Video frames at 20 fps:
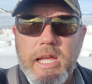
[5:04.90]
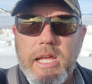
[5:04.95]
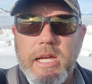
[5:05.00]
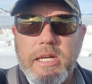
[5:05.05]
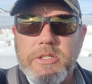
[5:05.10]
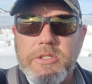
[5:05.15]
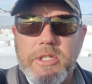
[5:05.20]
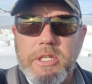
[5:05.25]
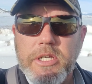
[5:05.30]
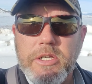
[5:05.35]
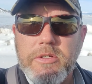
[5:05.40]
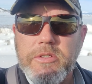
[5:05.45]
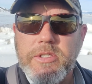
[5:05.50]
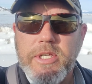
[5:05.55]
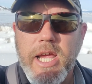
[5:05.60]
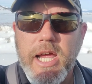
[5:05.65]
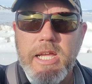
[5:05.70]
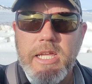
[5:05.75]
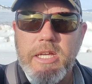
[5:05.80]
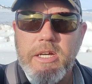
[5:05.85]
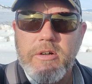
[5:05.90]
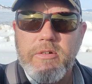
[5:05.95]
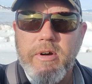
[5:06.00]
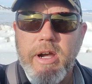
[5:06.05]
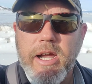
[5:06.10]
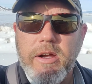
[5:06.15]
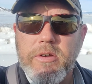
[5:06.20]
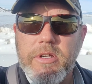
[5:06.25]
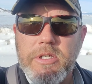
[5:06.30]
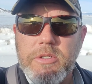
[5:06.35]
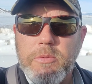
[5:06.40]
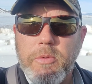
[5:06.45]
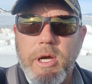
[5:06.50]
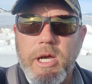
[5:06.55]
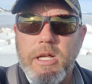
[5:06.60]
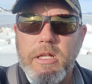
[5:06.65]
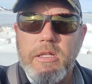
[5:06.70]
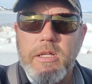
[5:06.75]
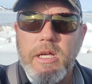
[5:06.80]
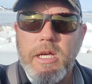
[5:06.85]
actually use that year round as well.